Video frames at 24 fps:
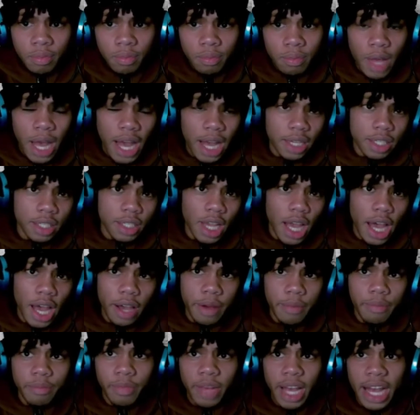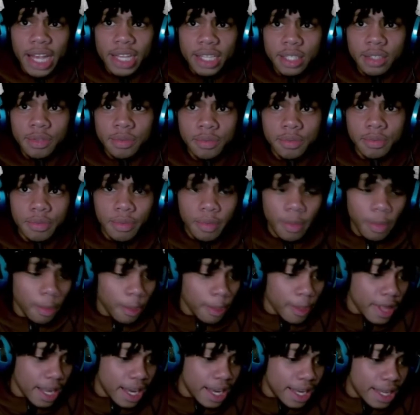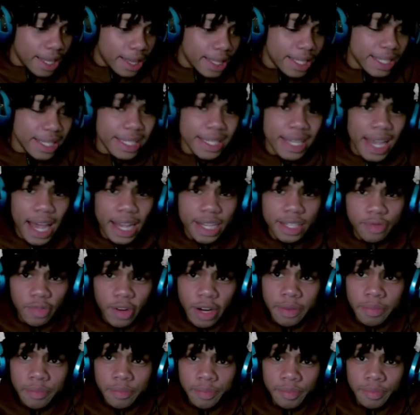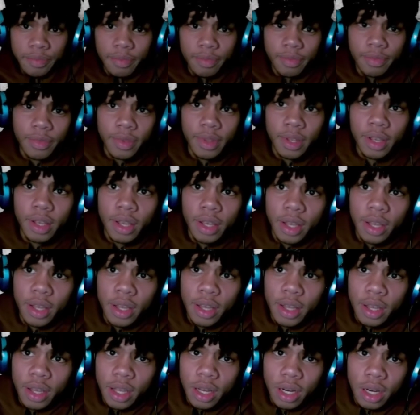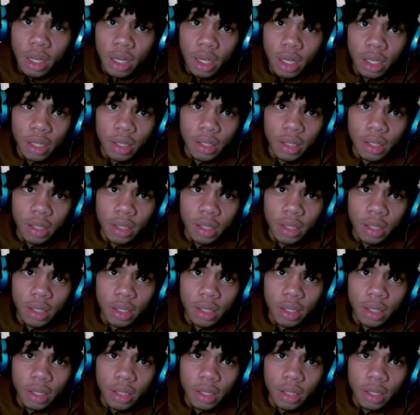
Hacks, alright, guys. This is hacks, right? Look.